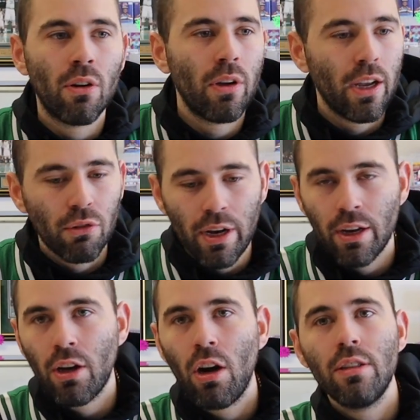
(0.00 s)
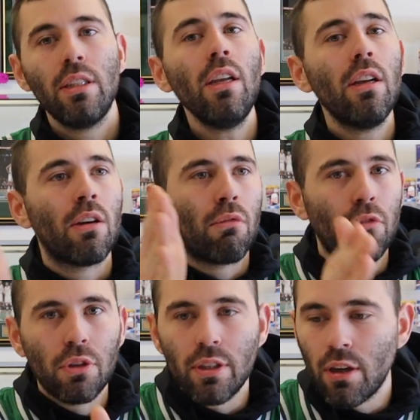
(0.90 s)
Okay, graded cards here,
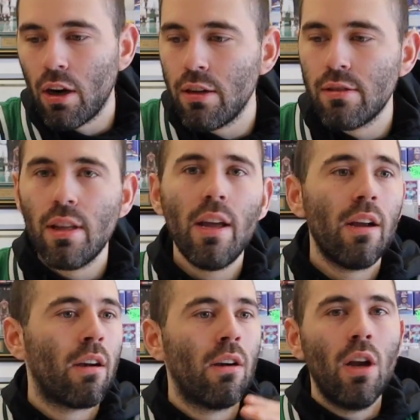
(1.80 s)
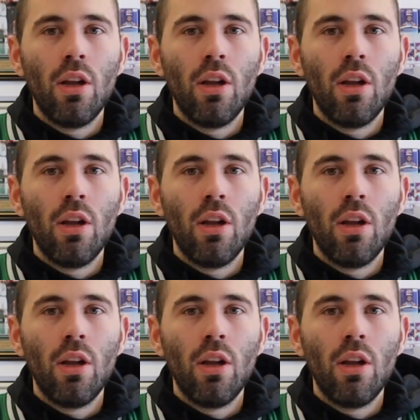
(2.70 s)
rookie cards there,